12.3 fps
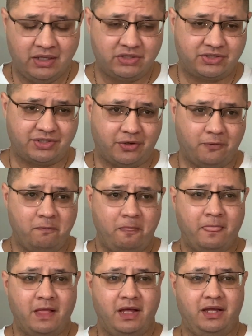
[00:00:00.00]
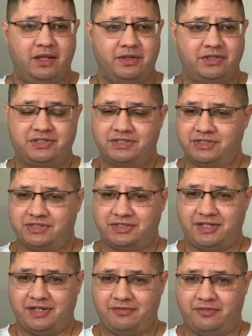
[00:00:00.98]
So this is
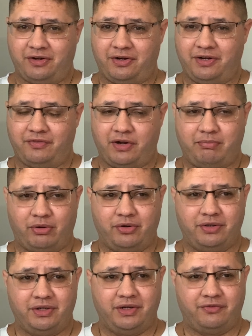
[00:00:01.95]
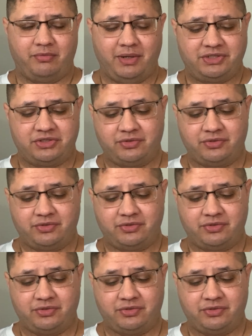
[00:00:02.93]
very, very pertinent information.